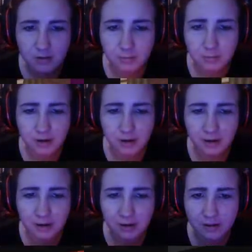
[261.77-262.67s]

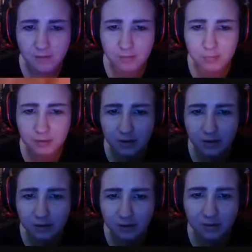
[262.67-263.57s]
but it is pretty
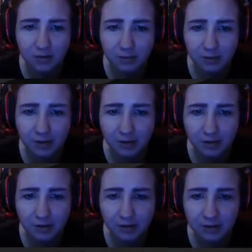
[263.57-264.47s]
close to being
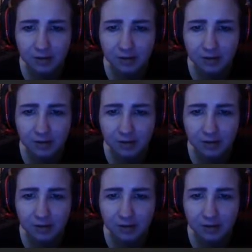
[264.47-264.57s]
done.